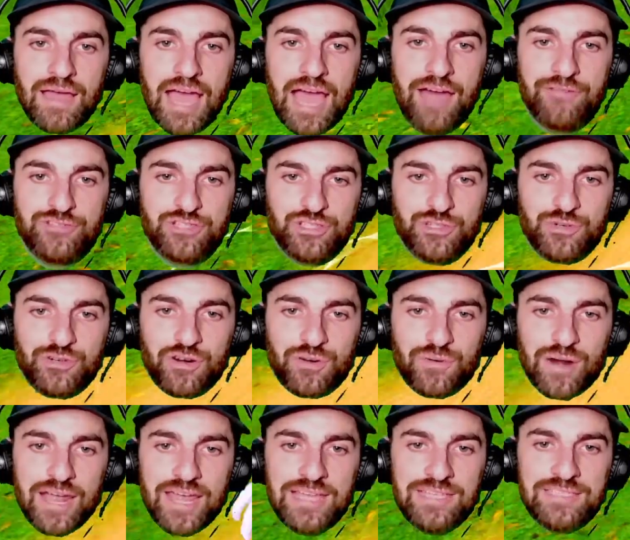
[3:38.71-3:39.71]
after doing a
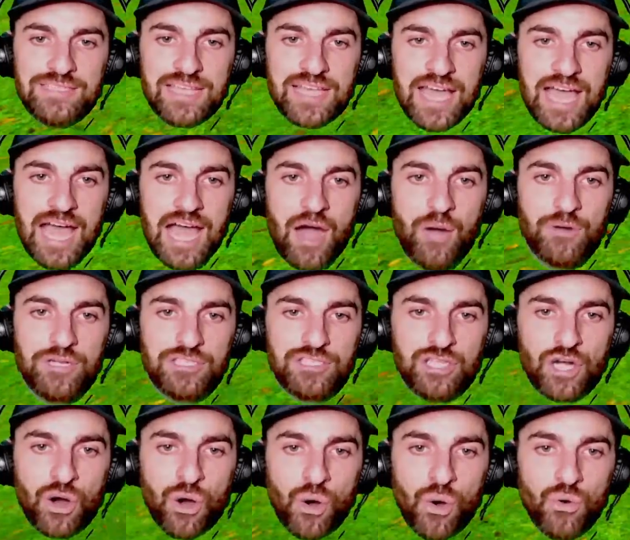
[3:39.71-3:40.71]
race, how it
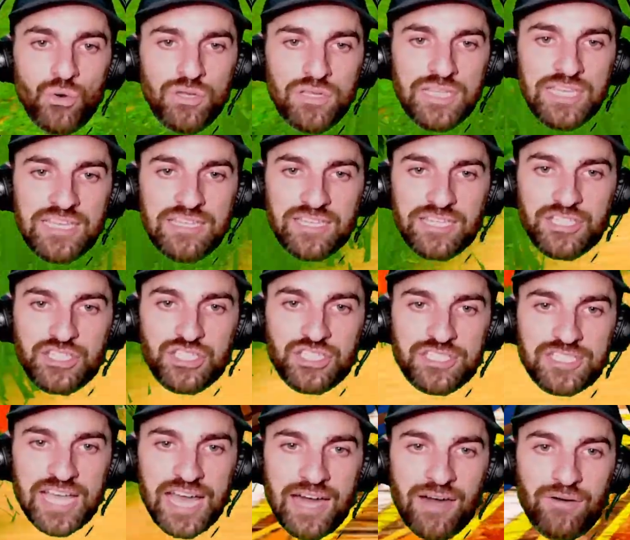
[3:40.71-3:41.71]
totally
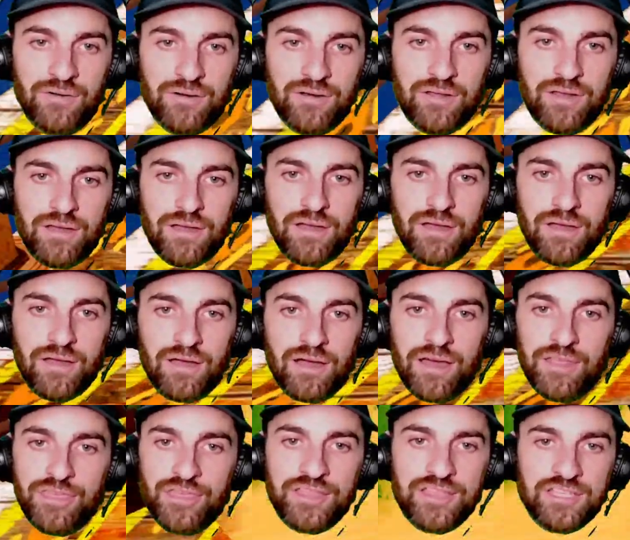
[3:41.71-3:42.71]
glitches out.
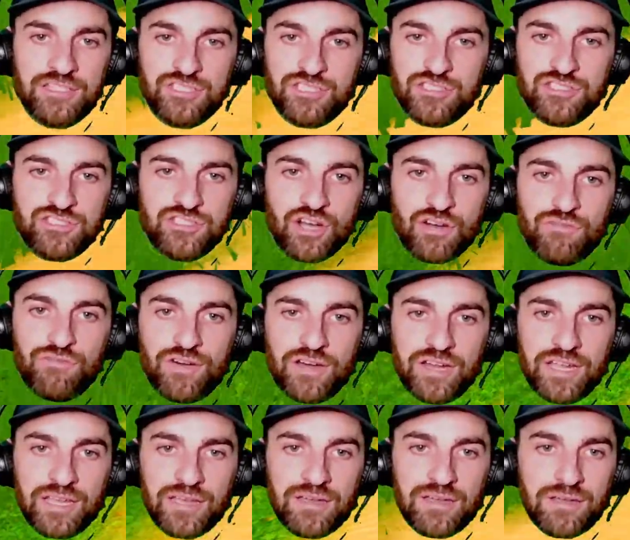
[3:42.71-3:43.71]
I think that's just so
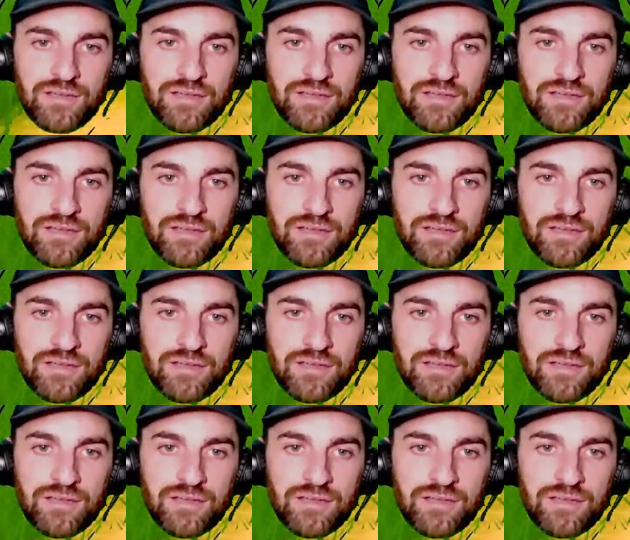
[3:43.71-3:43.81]
funny.